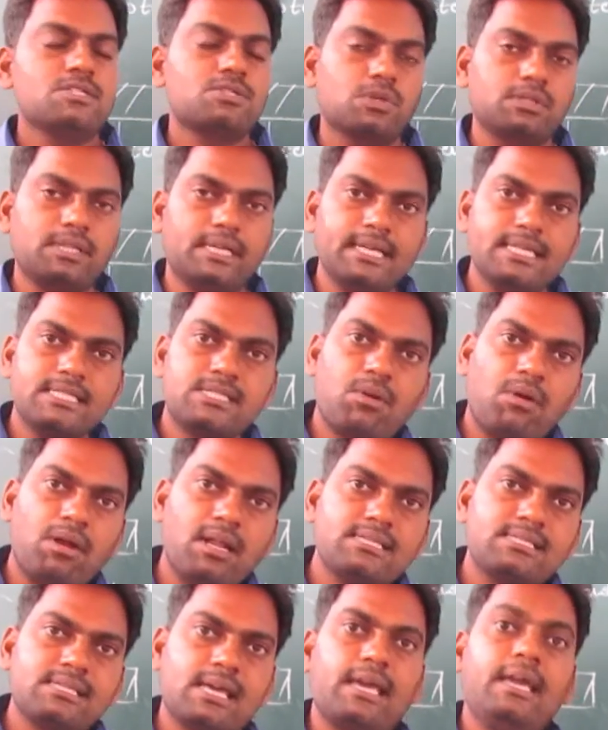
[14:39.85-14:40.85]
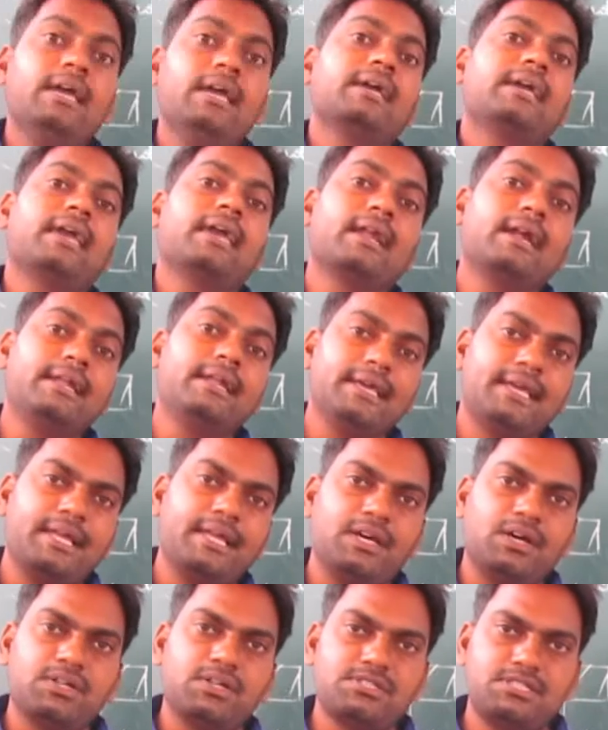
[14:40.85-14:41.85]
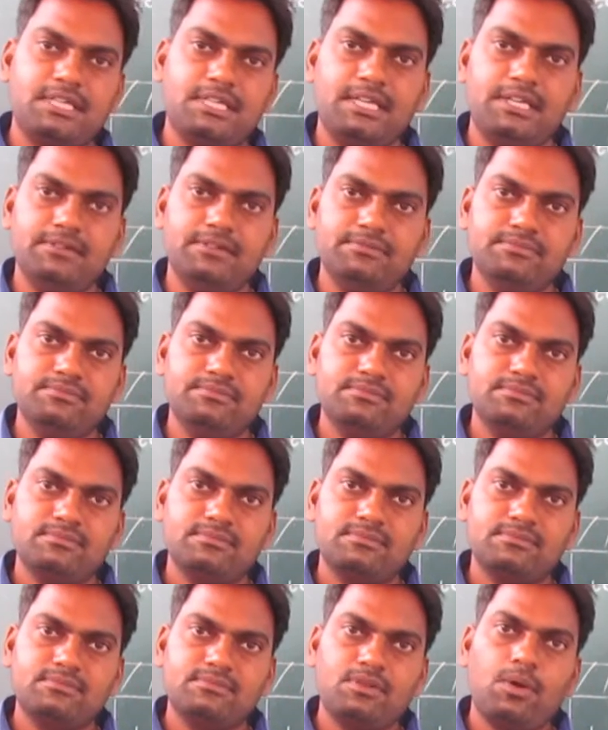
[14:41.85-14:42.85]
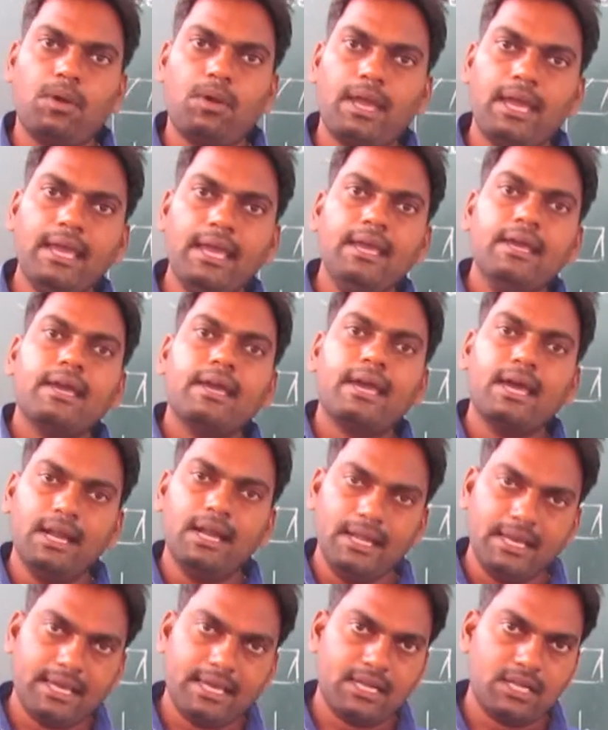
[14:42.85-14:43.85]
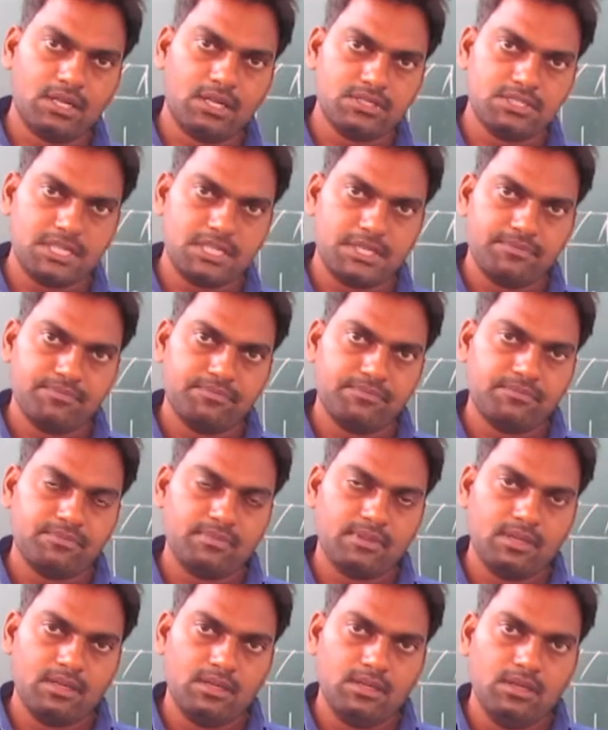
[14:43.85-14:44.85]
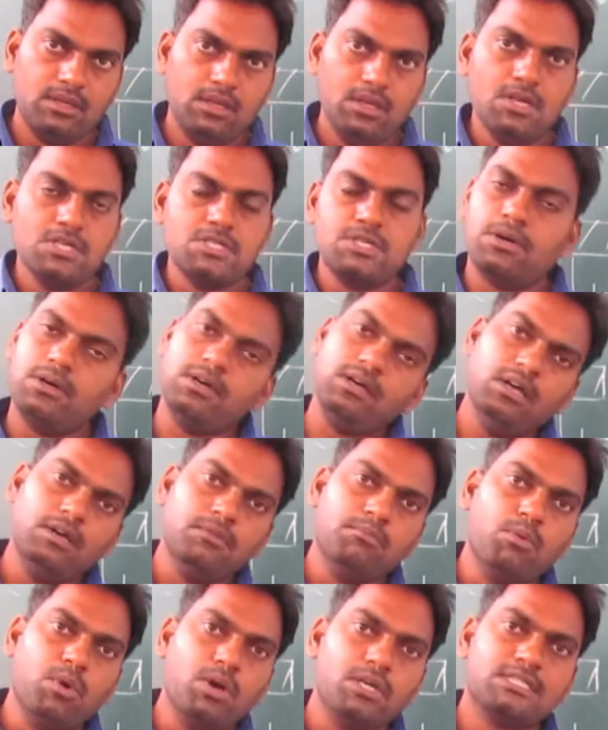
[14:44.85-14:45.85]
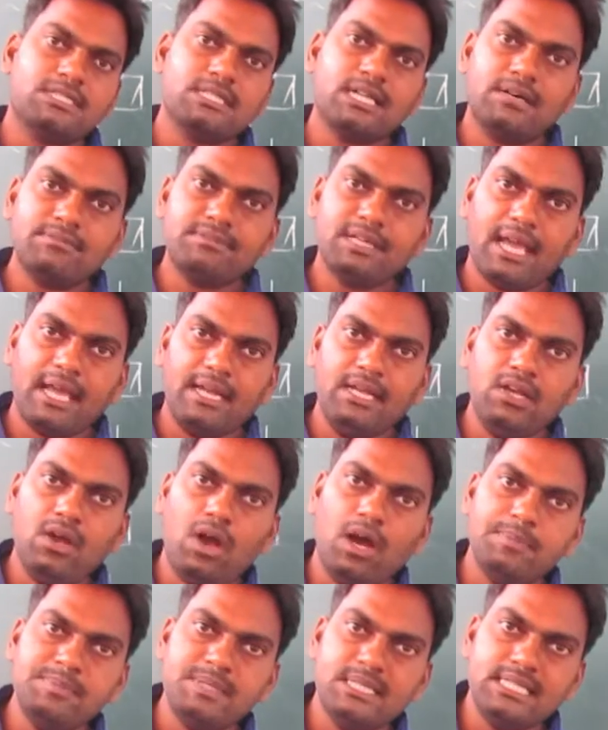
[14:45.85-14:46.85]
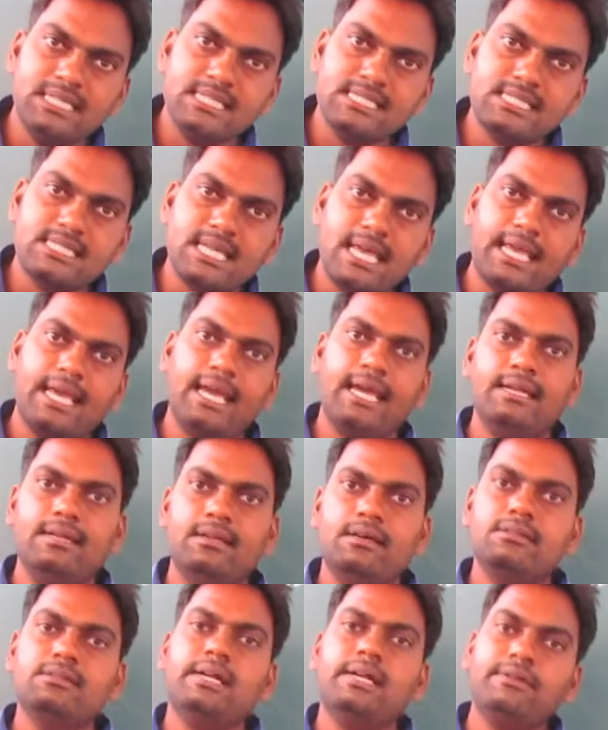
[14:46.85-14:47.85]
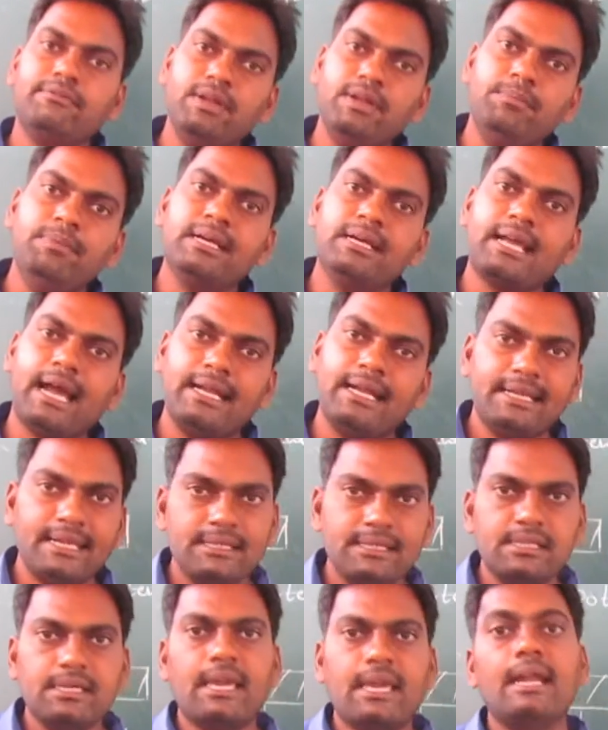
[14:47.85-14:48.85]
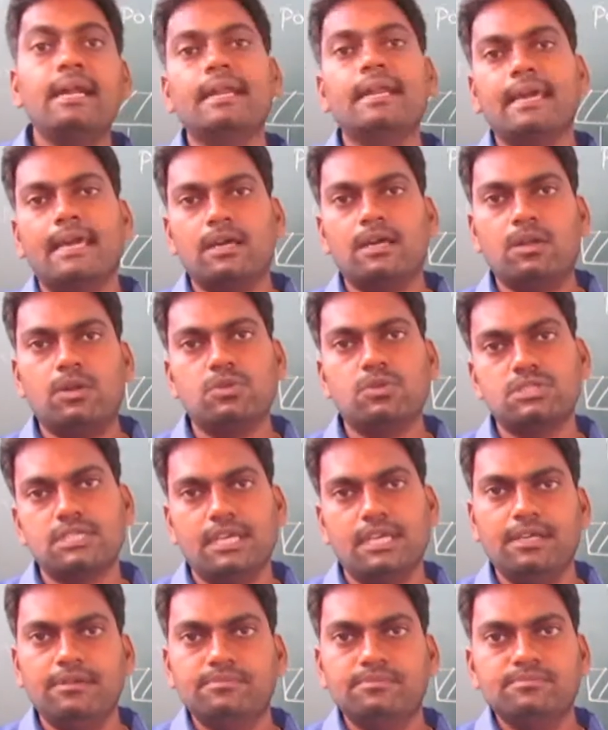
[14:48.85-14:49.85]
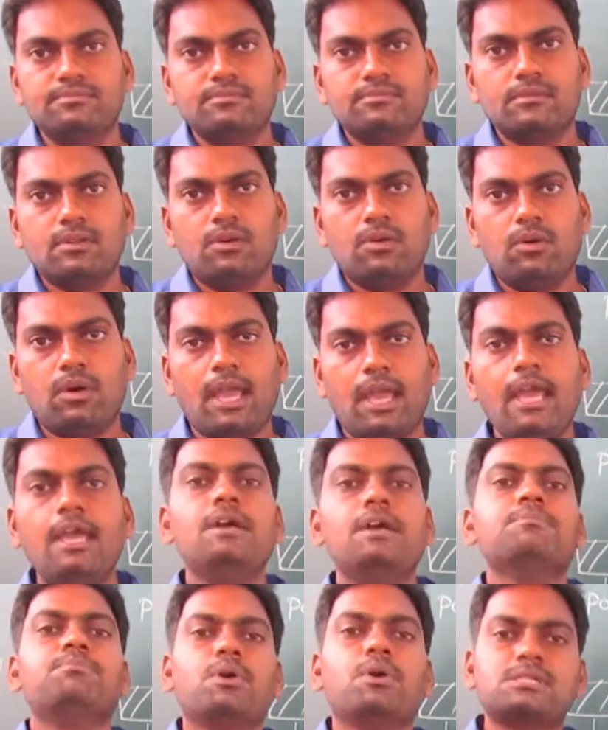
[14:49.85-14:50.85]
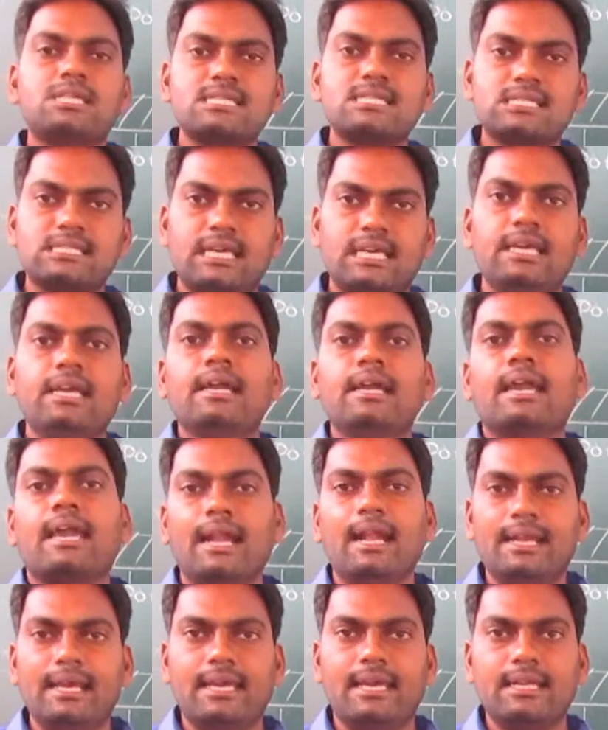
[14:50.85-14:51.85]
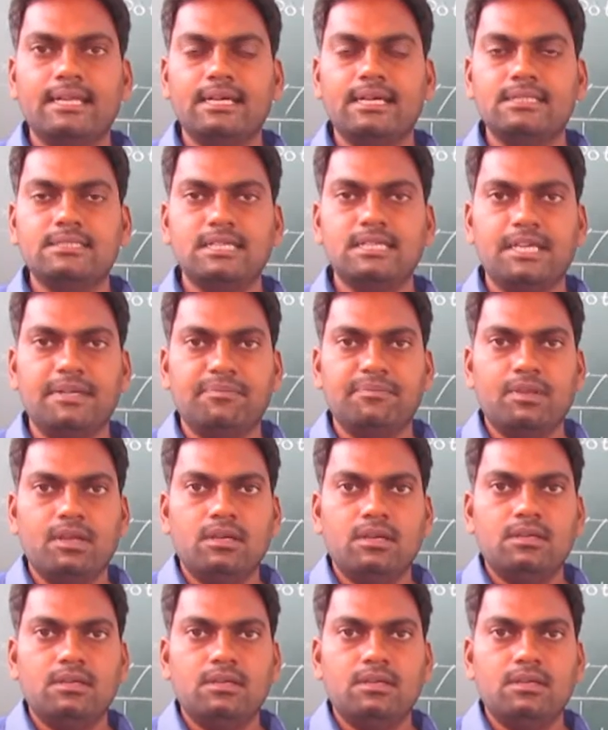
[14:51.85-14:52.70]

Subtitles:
that is called as a kinetic energy. Okay, kinetic energy. So motion of the any object is taken, that will be contain the kinetic energy. Okay, possess the kinetic energy.